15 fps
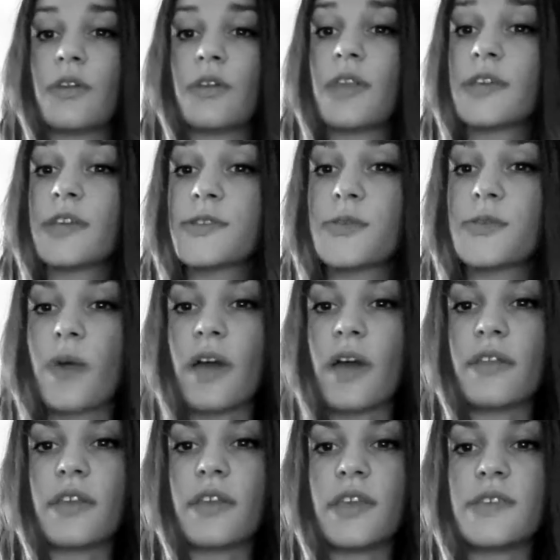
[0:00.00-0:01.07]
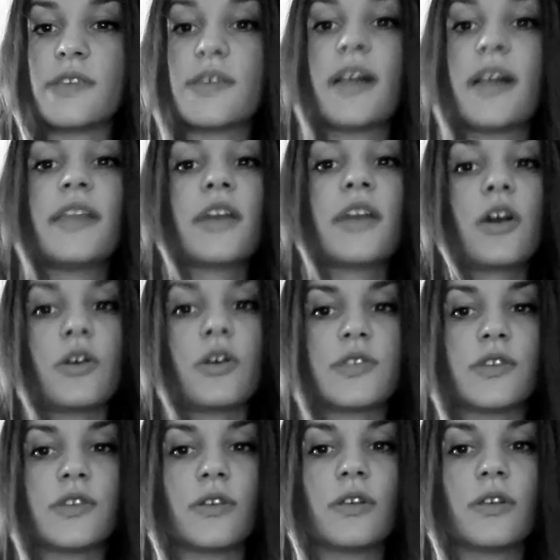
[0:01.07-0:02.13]
next one is Alina
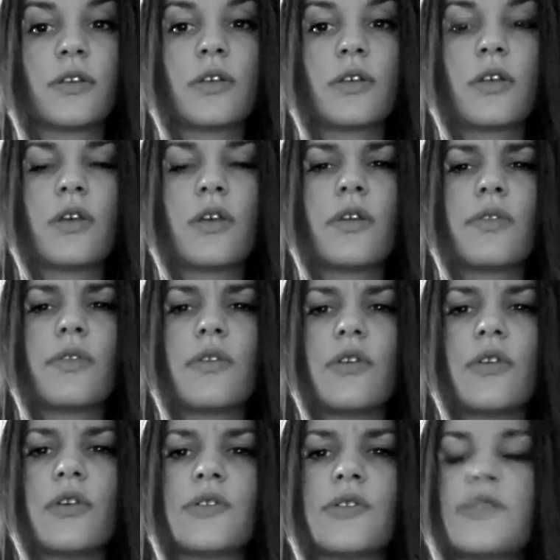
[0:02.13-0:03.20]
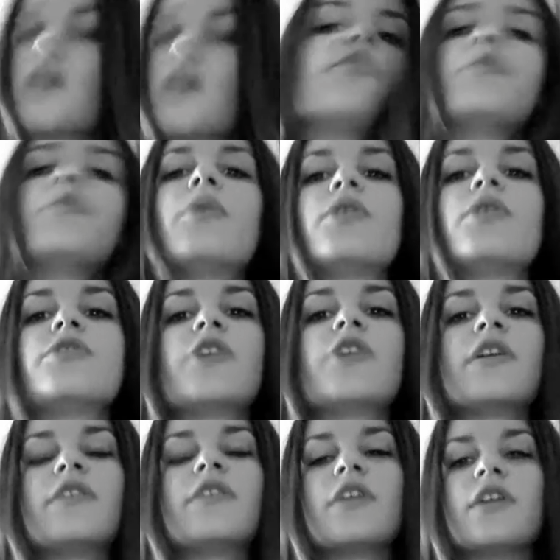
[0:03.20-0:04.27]
Koziol. The
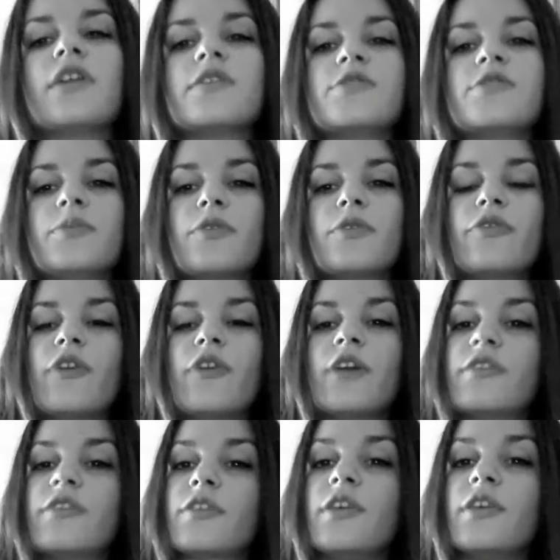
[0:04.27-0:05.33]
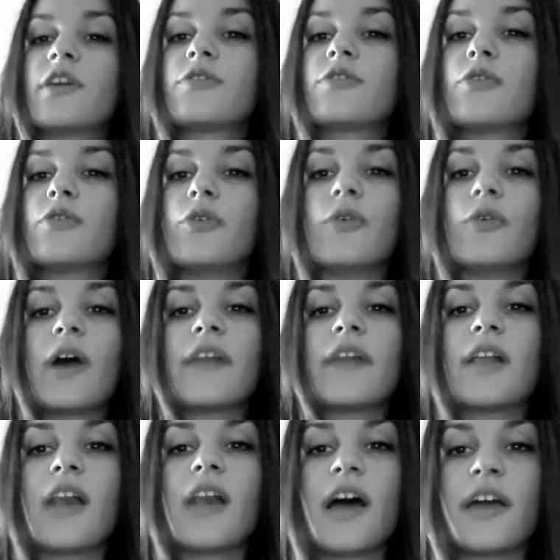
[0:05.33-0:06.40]
self-portrait is the preferred technique to
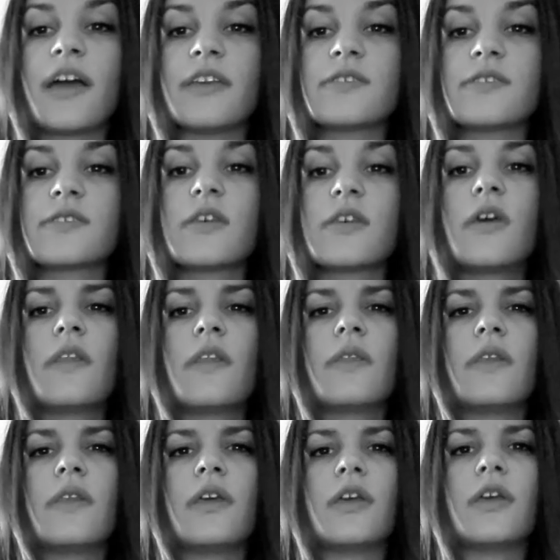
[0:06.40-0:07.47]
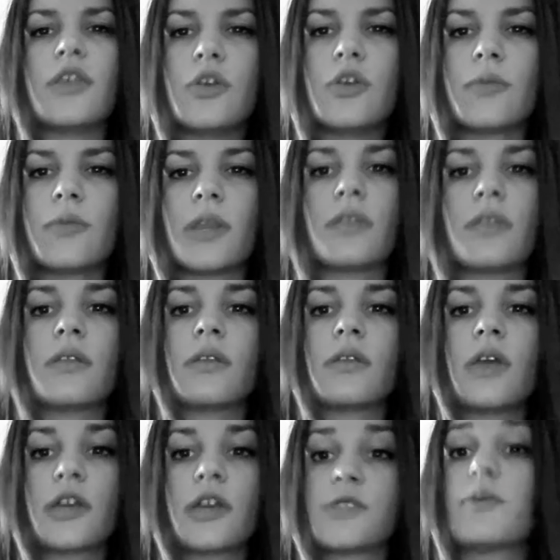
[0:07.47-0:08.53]
analyze the human
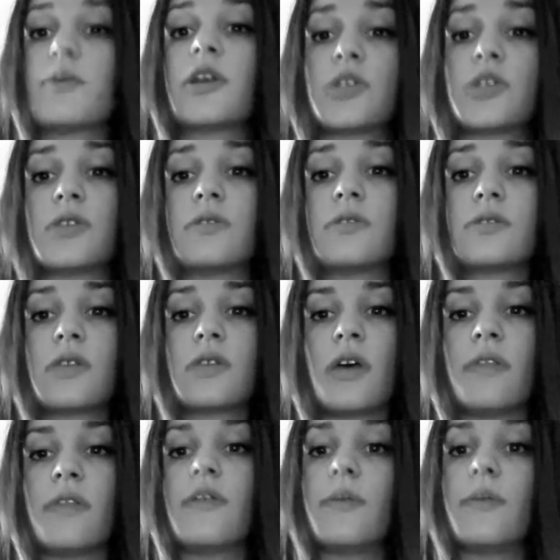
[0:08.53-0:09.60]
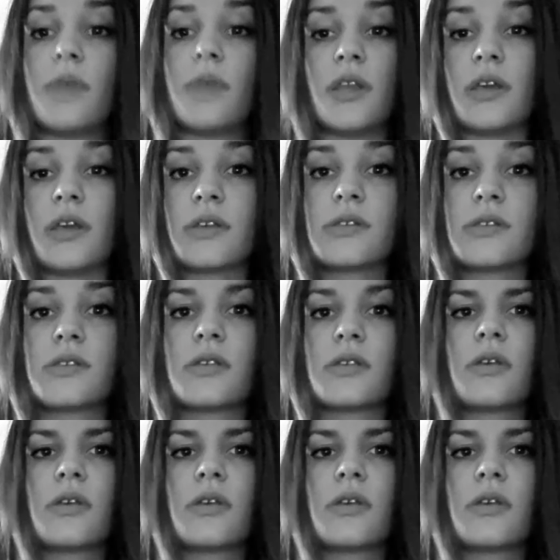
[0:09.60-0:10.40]
expressions and their meanings.